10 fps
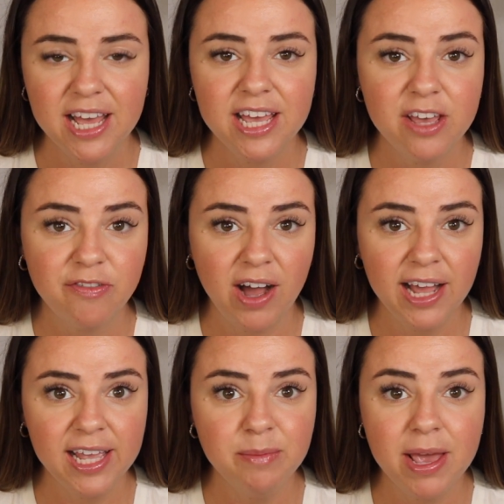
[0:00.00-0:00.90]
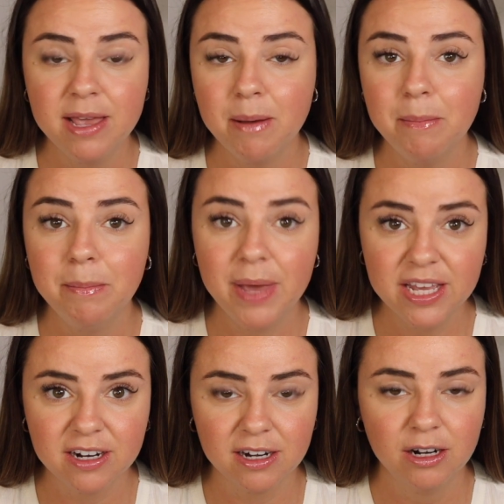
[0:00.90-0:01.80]
If I am a
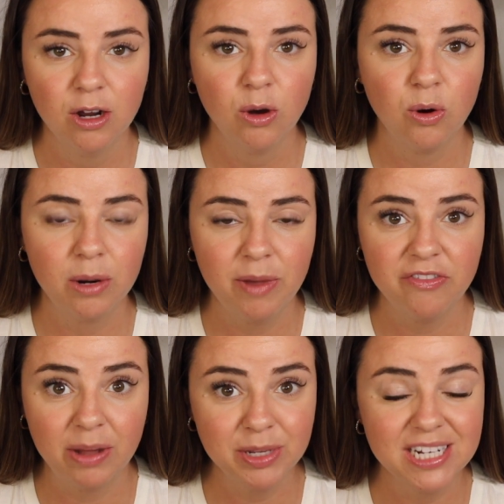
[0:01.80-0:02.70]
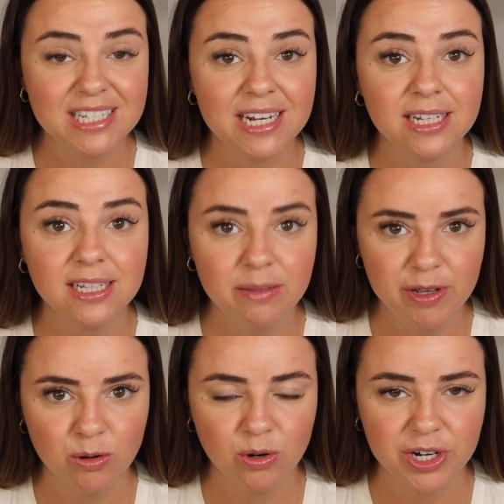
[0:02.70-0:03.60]
maker, or if I'm going to set a
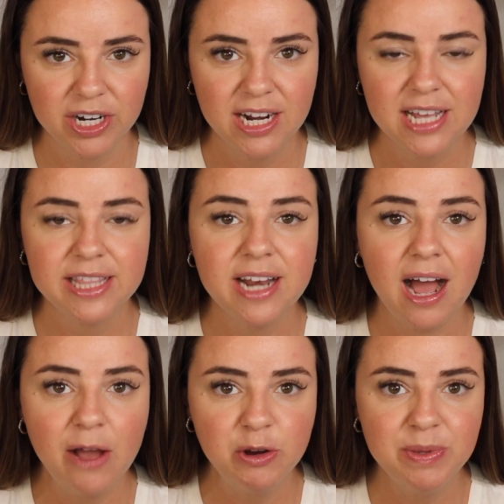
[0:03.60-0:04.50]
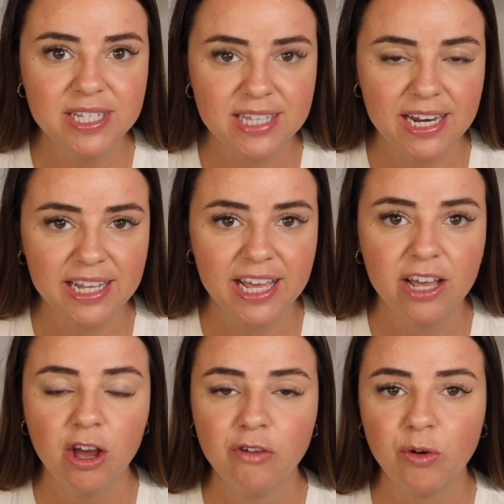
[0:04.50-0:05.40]
limit order, then I would be setting
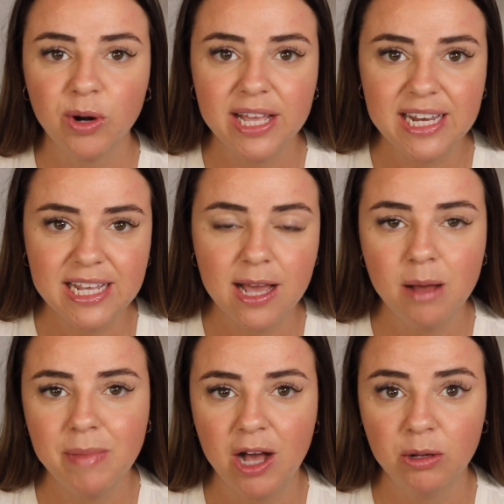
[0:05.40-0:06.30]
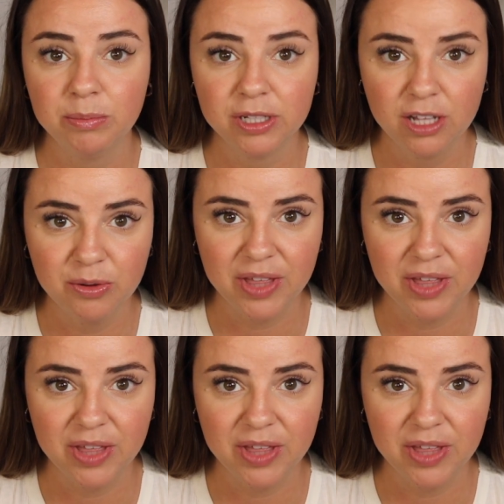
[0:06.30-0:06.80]
it for any amount below